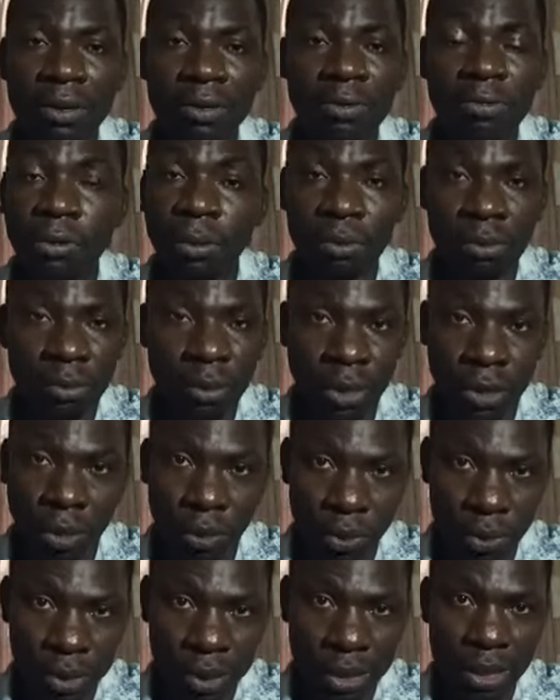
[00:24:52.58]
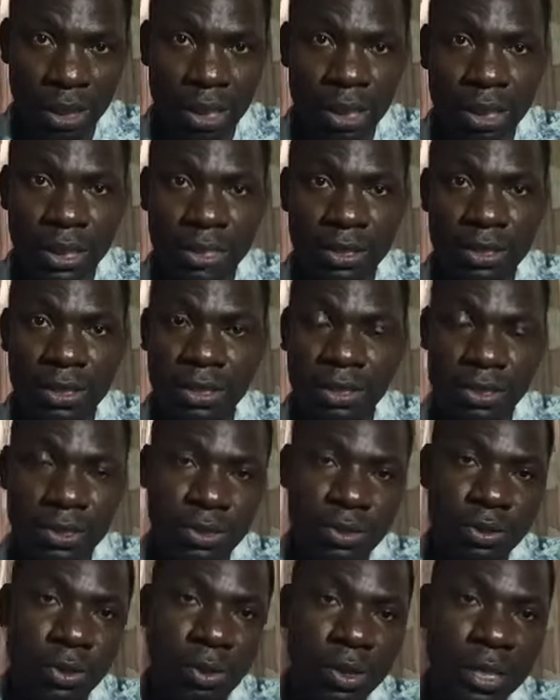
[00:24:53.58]
from the Lord. it is
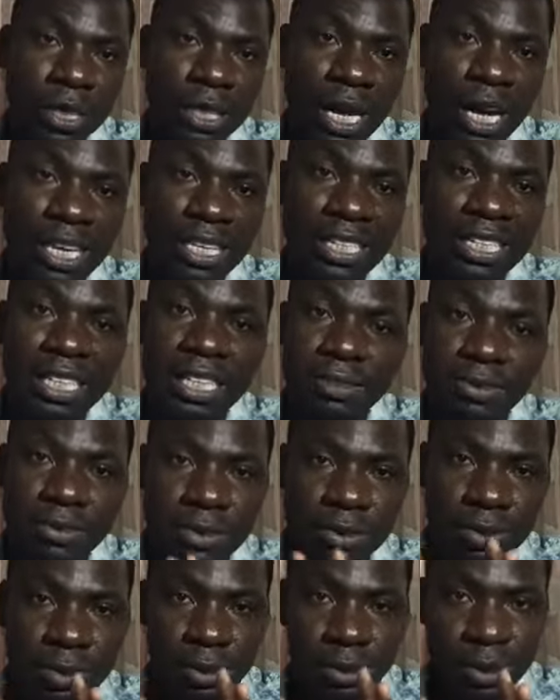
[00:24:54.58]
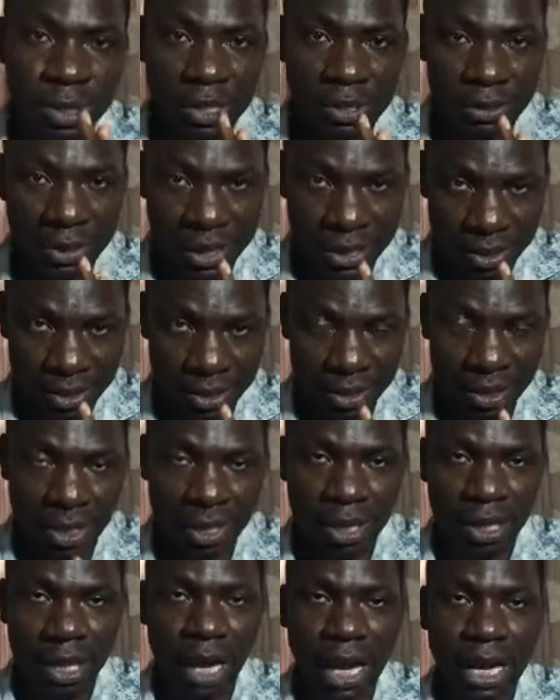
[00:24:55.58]
God that gives the grace.
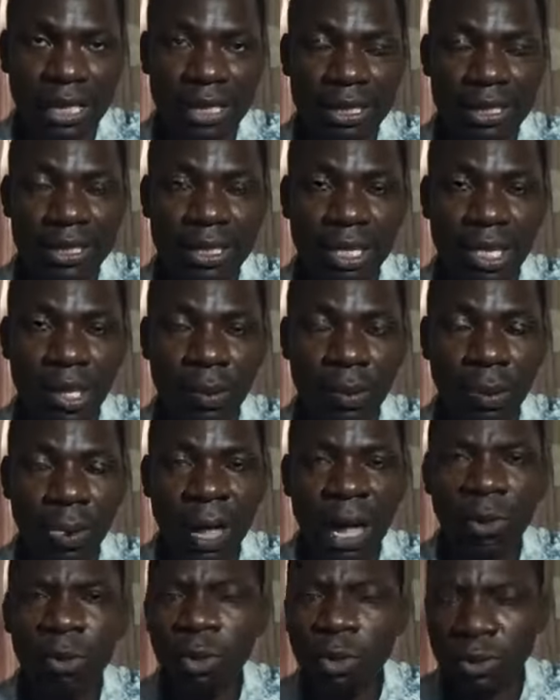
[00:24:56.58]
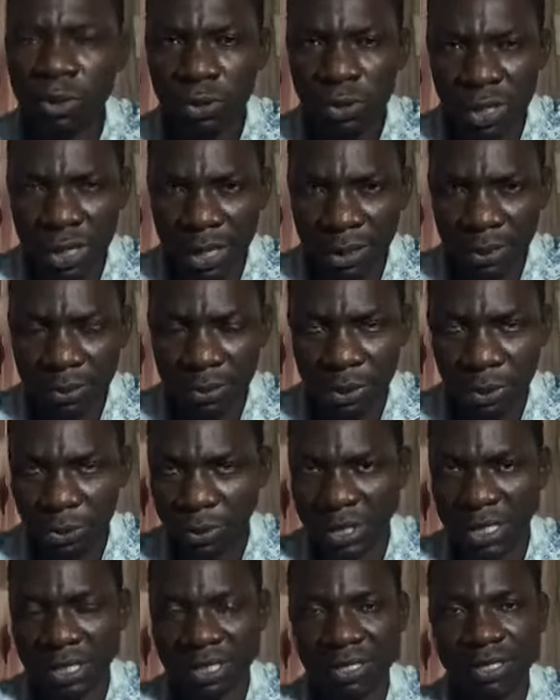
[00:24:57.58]
And I want to tell you
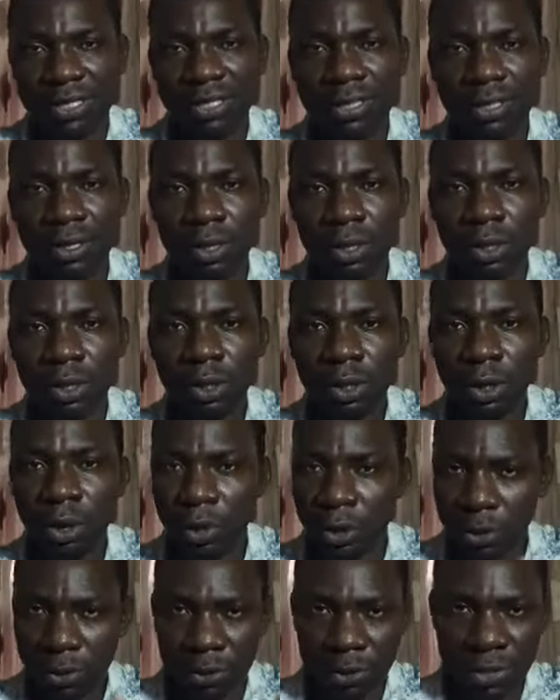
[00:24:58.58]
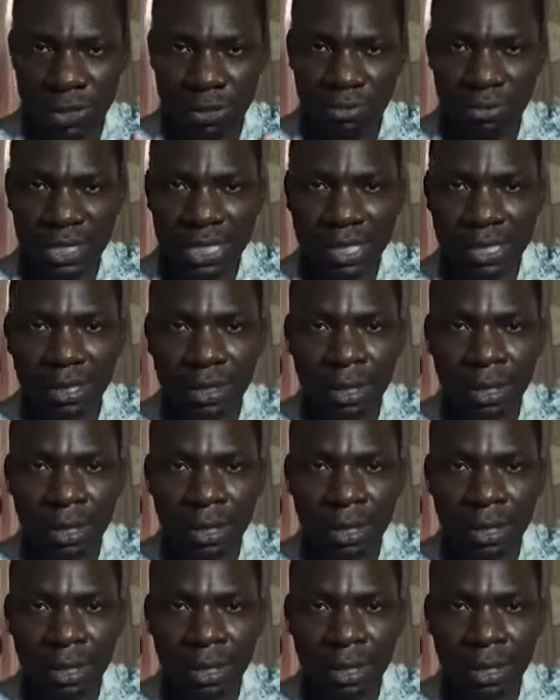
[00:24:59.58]
this conclusively,